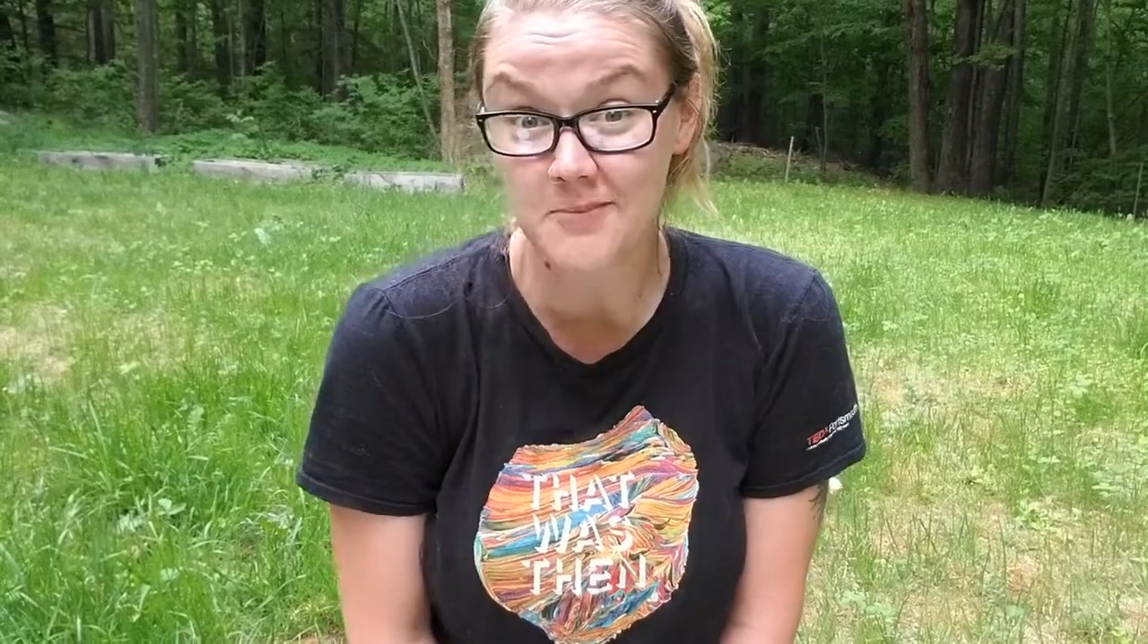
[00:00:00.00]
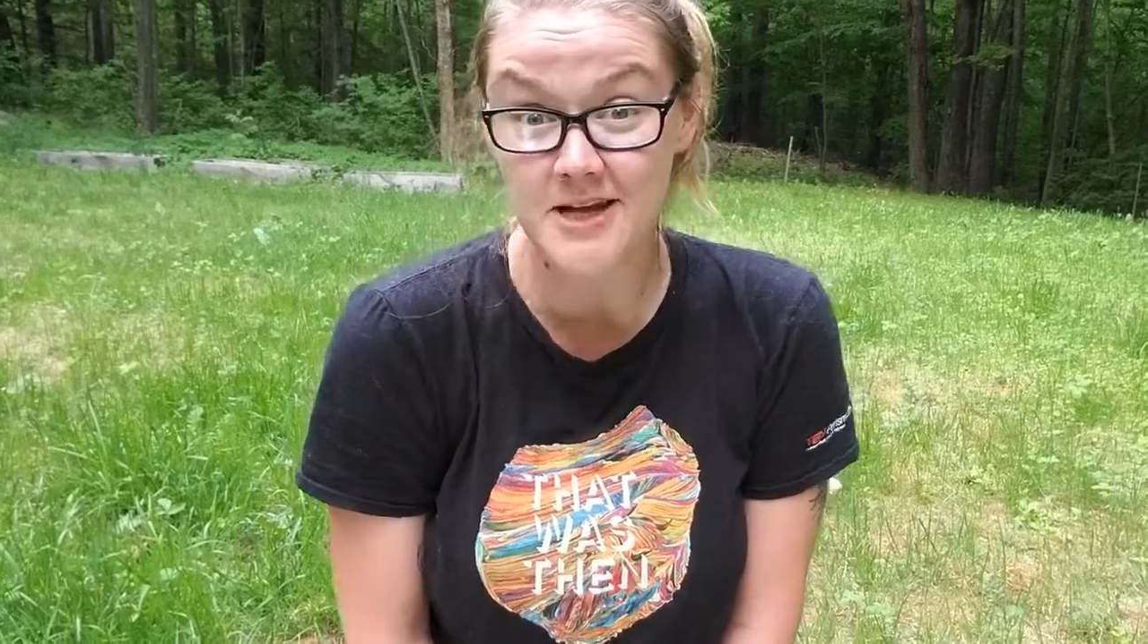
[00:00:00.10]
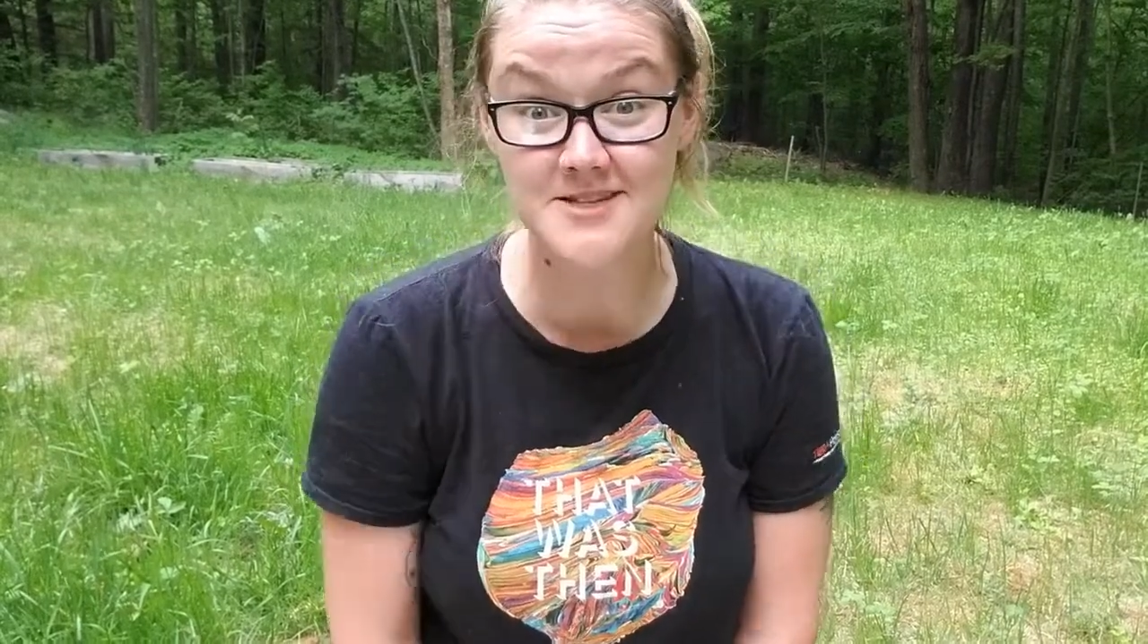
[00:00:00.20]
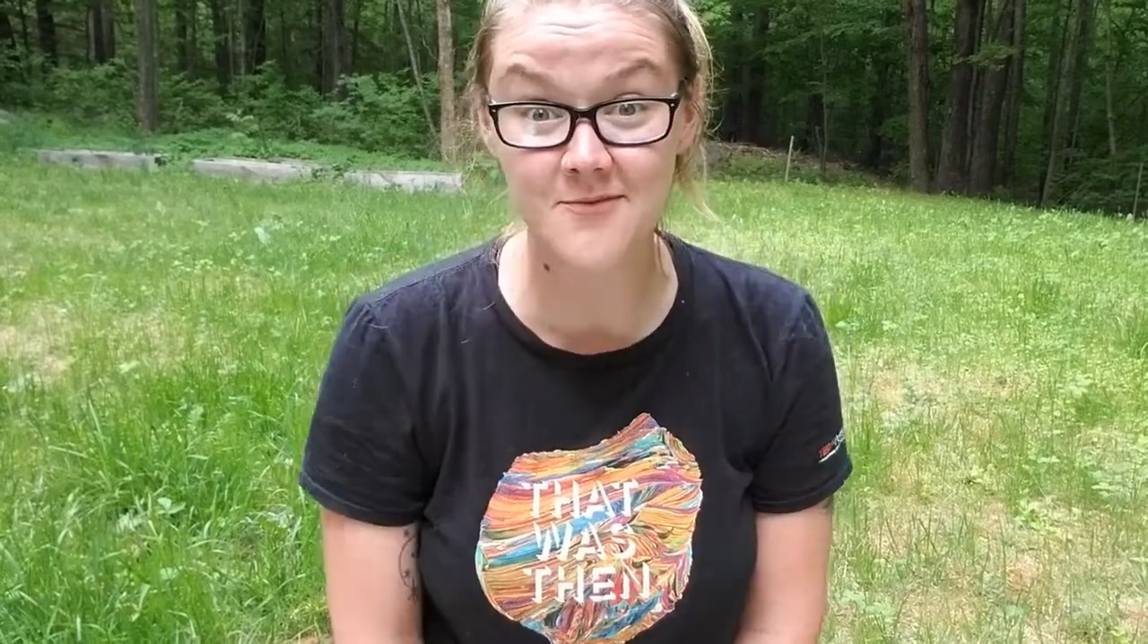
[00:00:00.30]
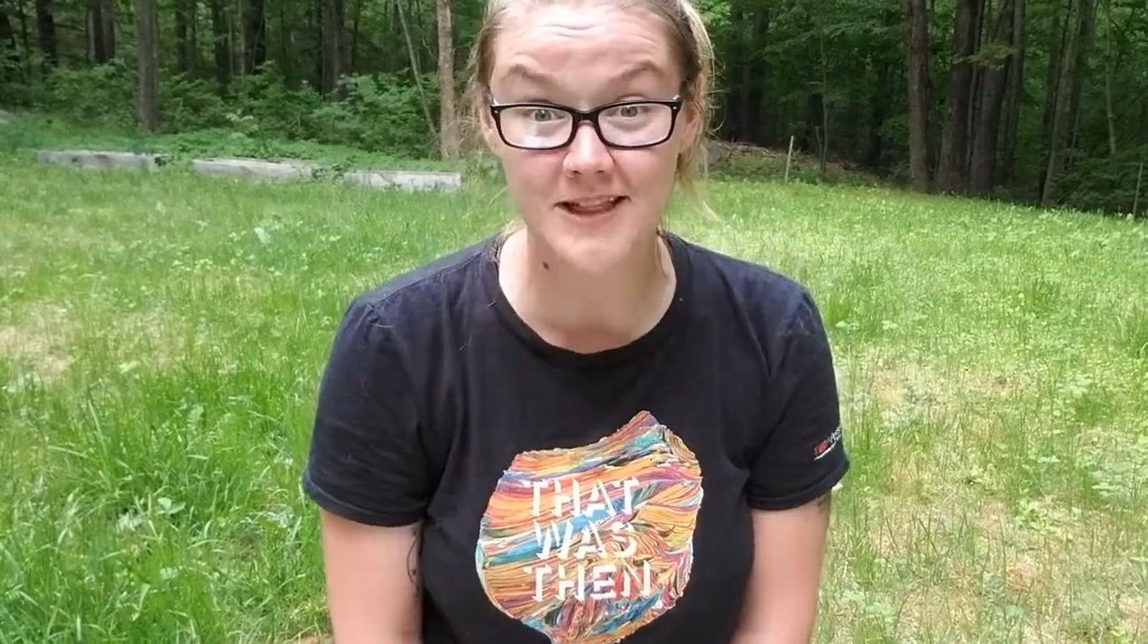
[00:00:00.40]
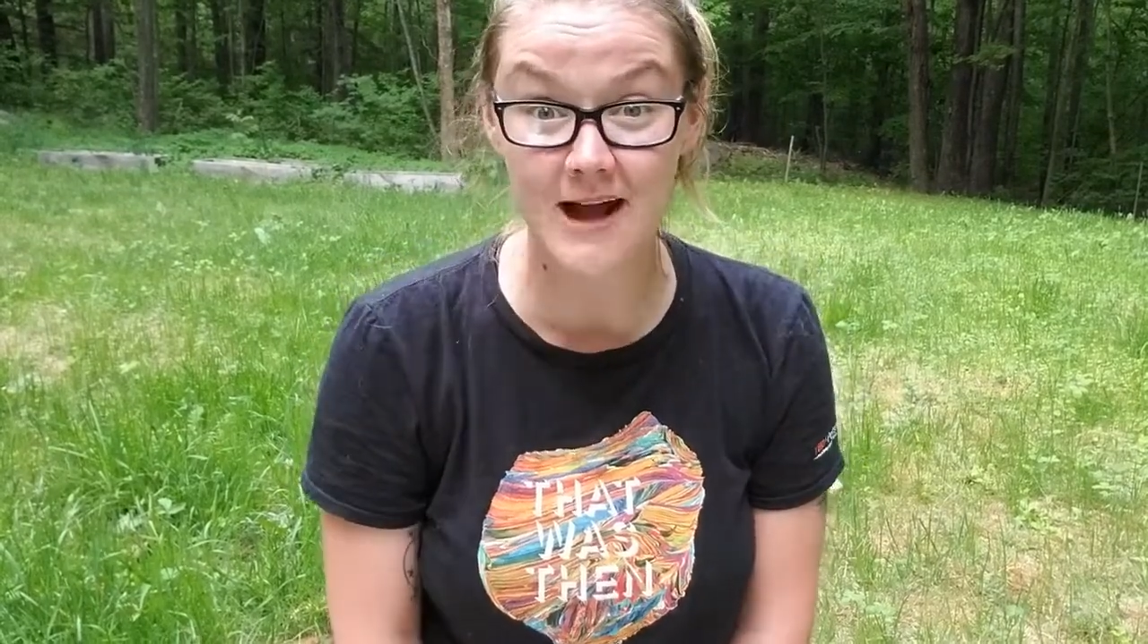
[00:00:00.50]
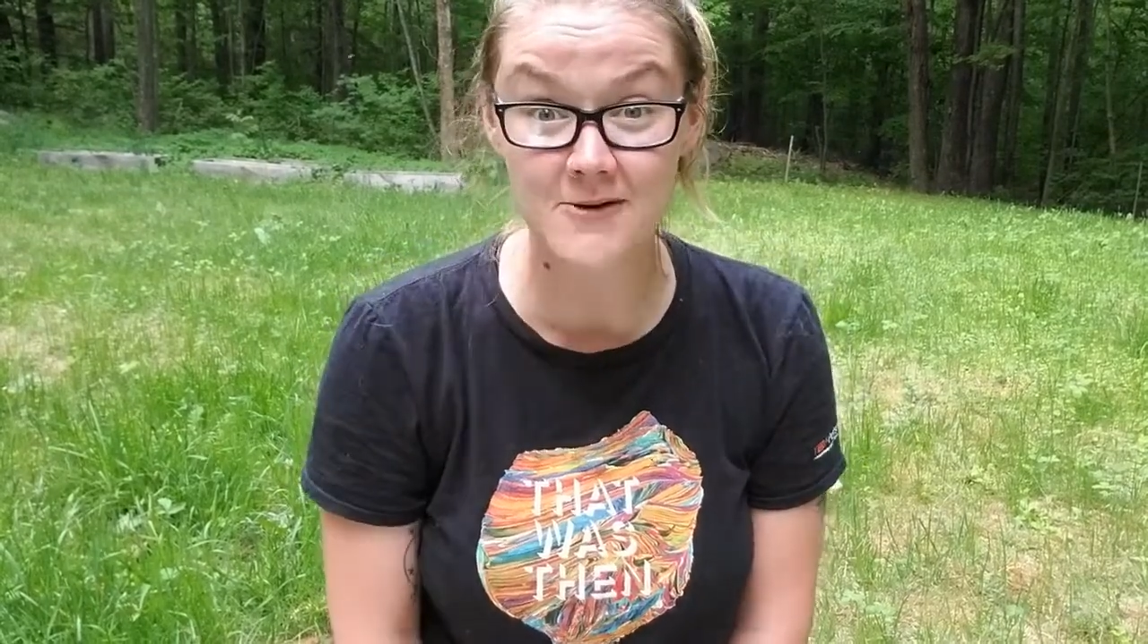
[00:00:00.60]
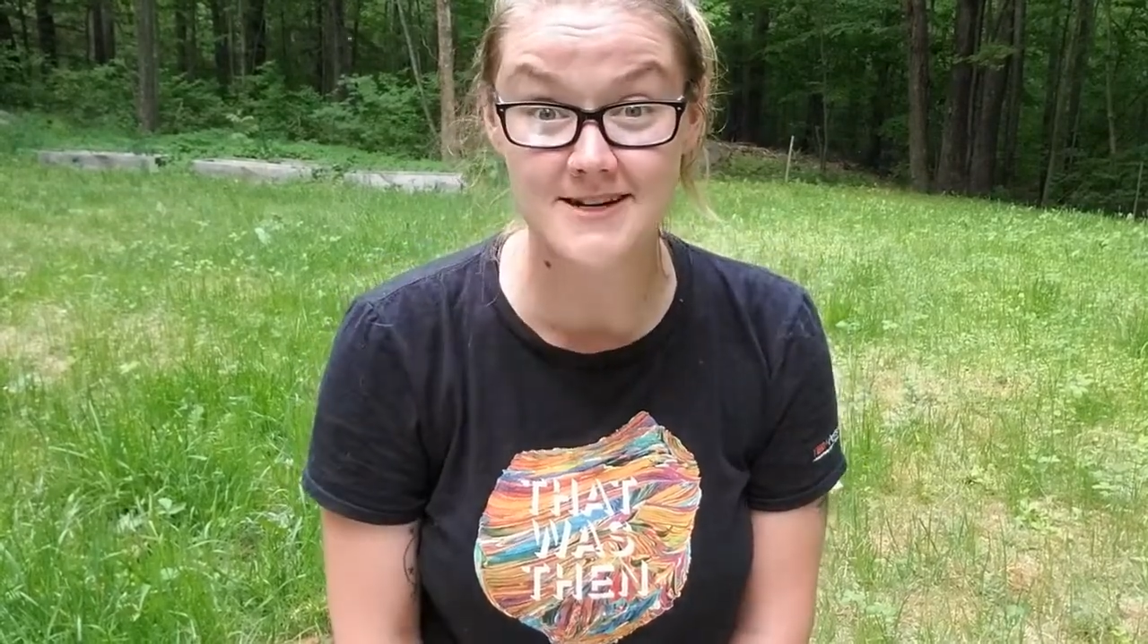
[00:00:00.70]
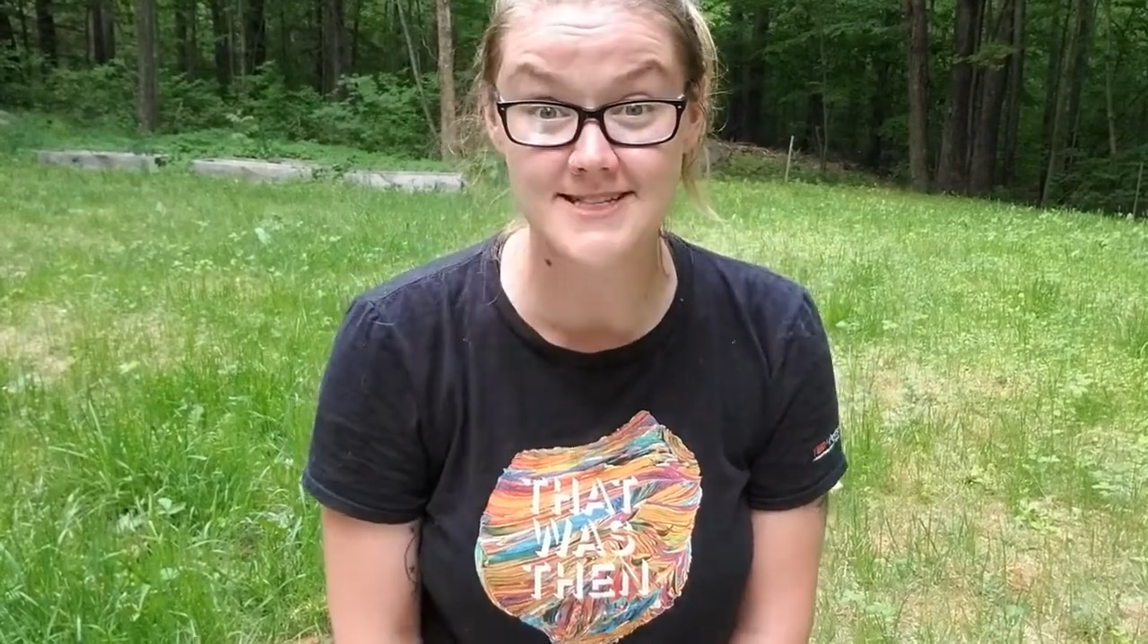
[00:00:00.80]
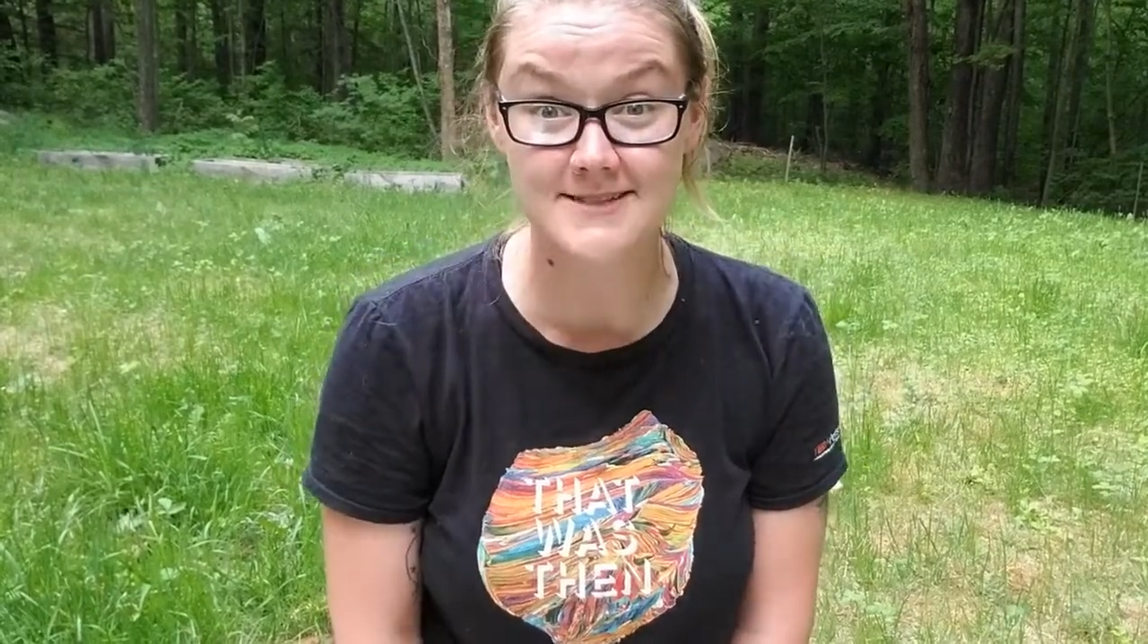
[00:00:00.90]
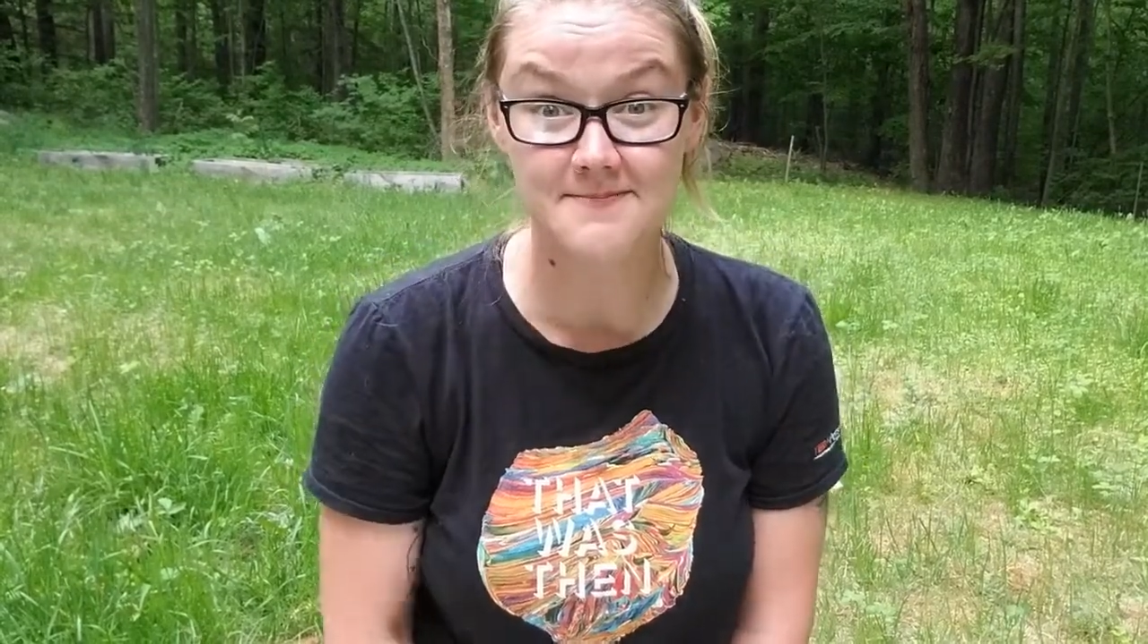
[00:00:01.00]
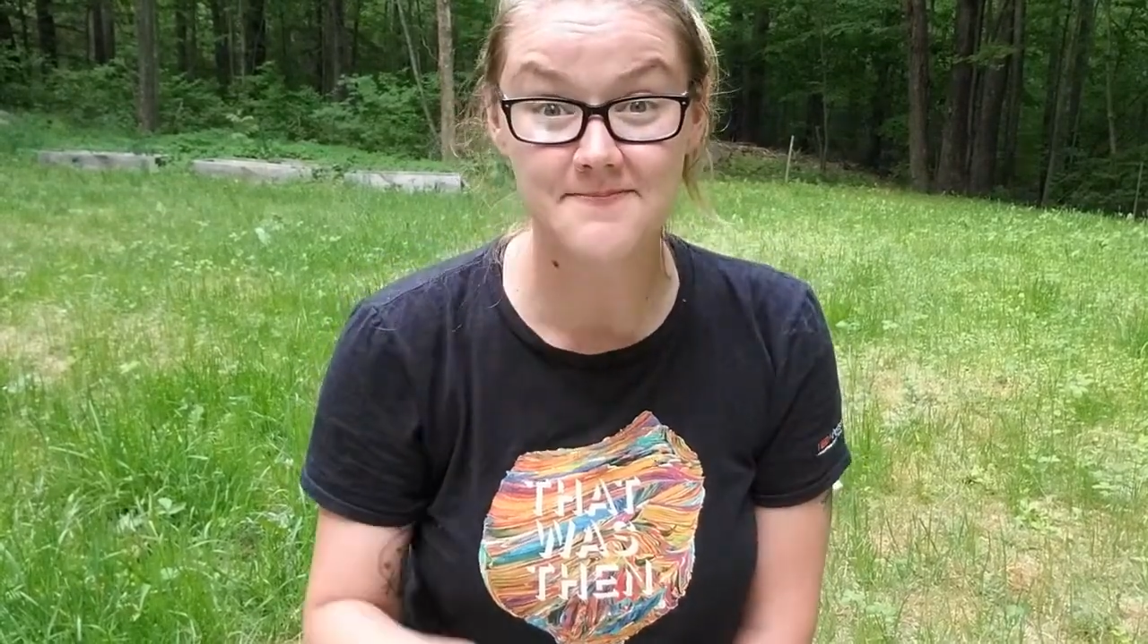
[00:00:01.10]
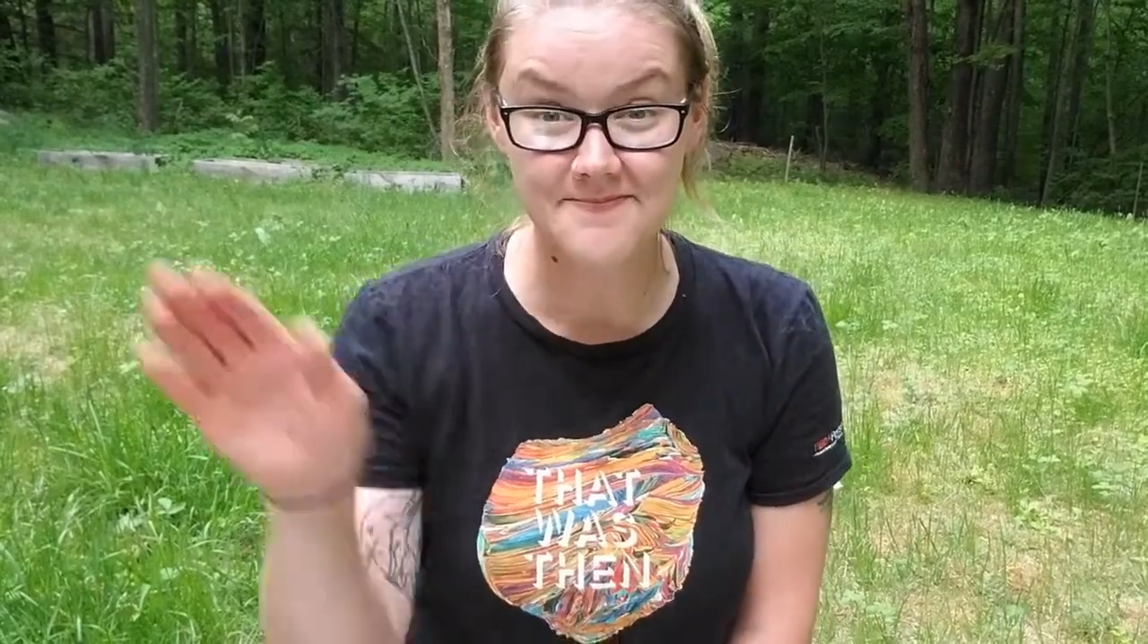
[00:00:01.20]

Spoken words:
about some flowers.